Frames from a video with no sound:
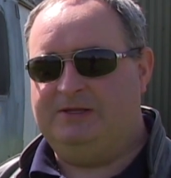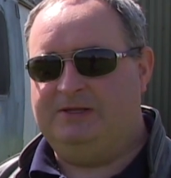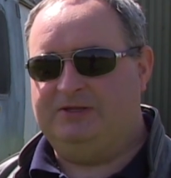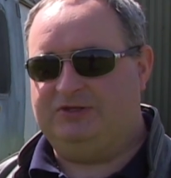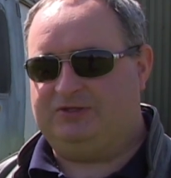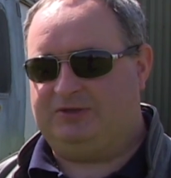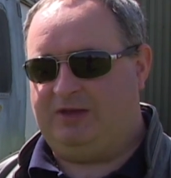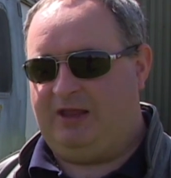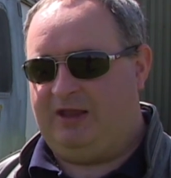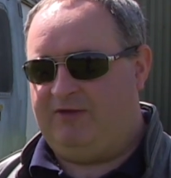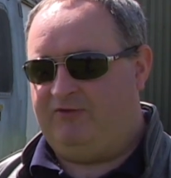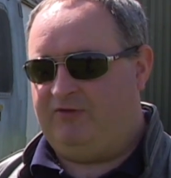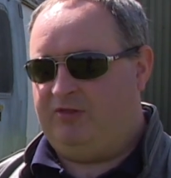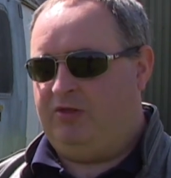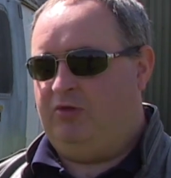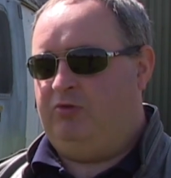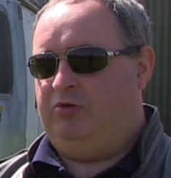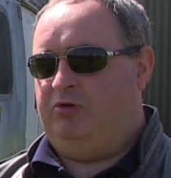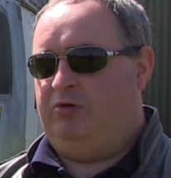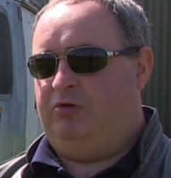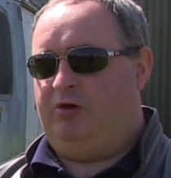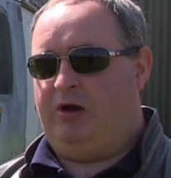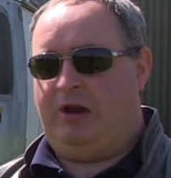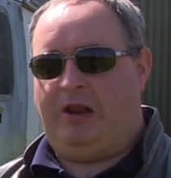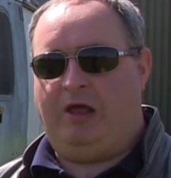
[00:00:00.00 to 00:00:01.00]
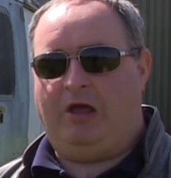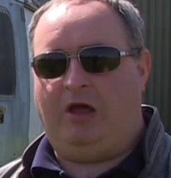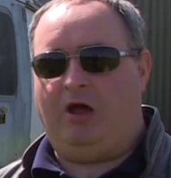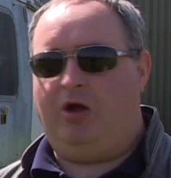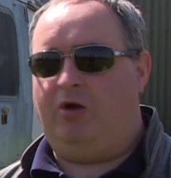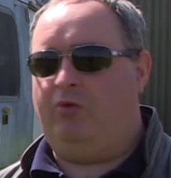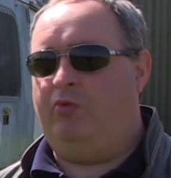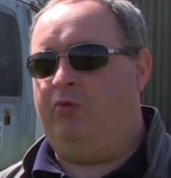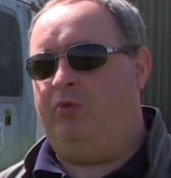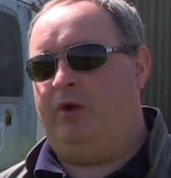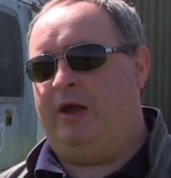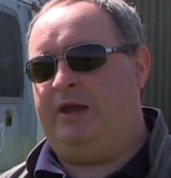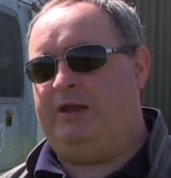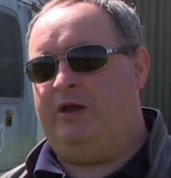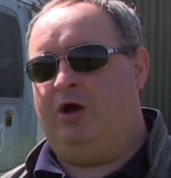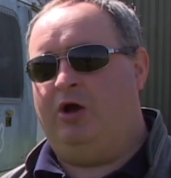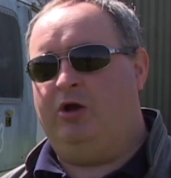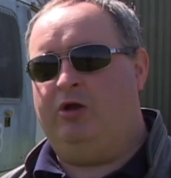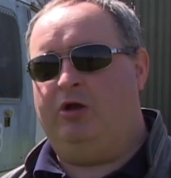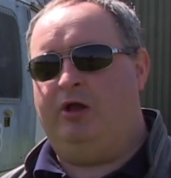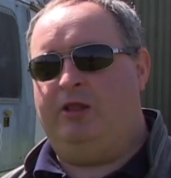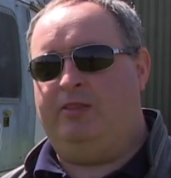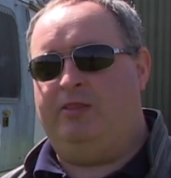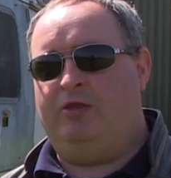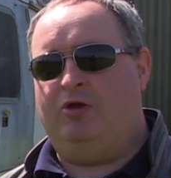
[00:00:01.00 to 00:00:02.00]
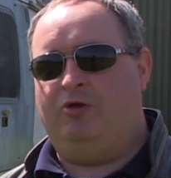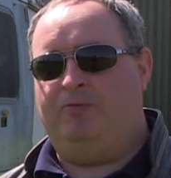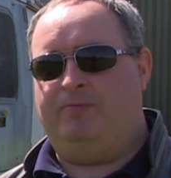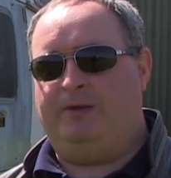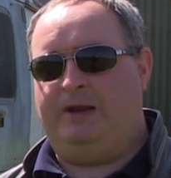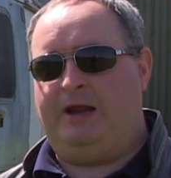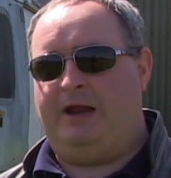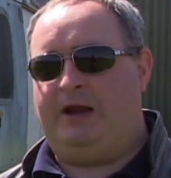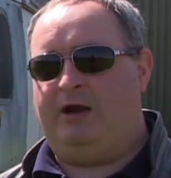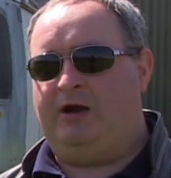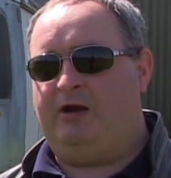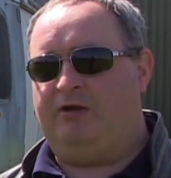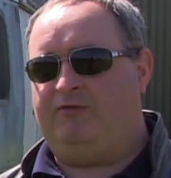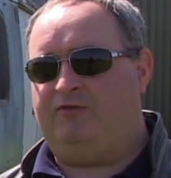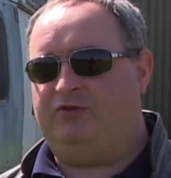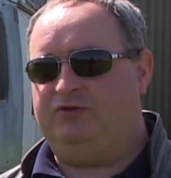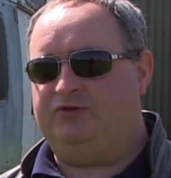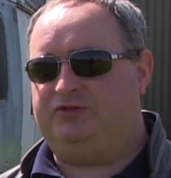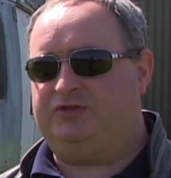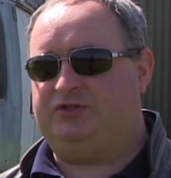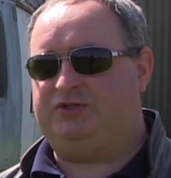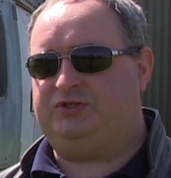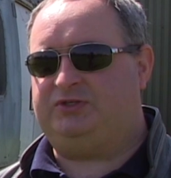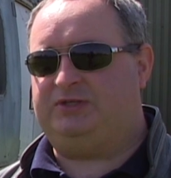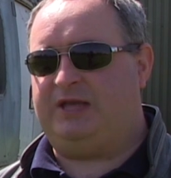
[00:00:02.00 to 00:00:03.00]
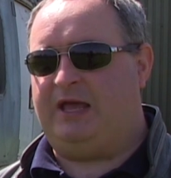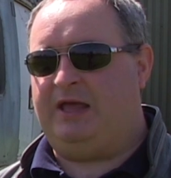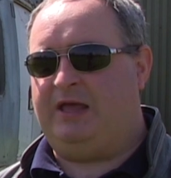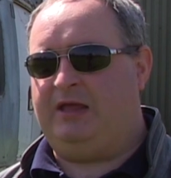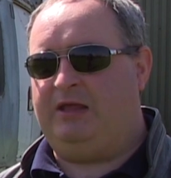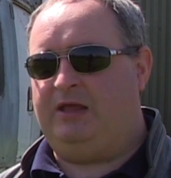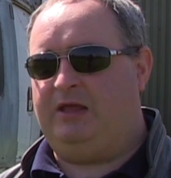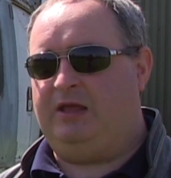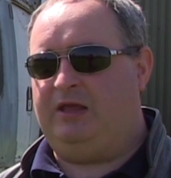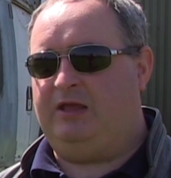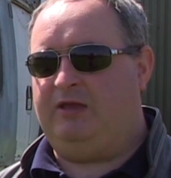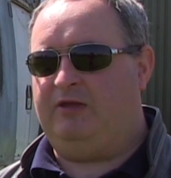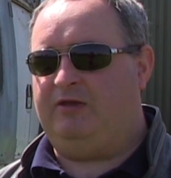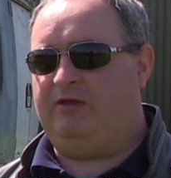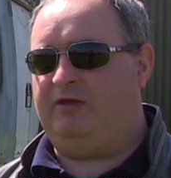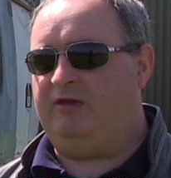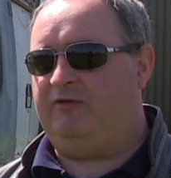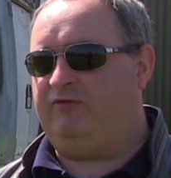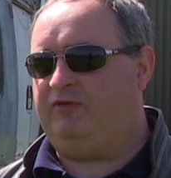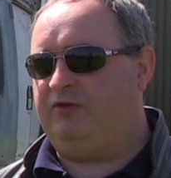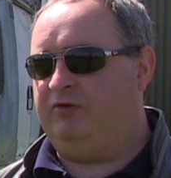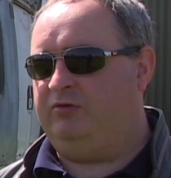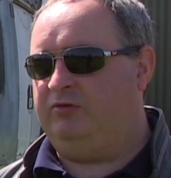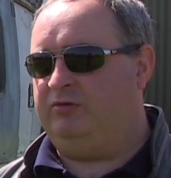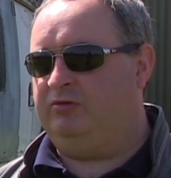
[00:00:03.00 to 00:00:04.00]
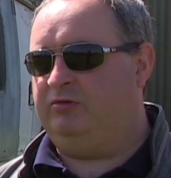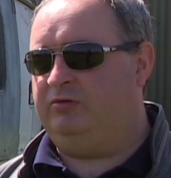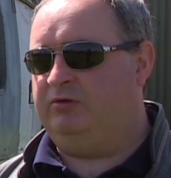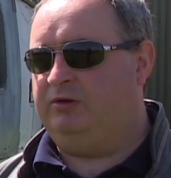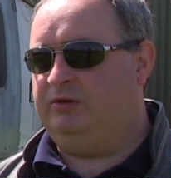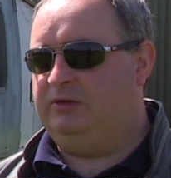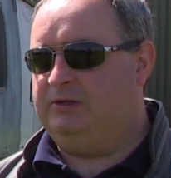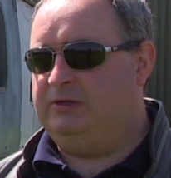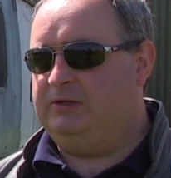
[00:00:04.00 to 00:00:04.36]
No. So ah. even though you're right out in the open air, if you stand, uh, if you're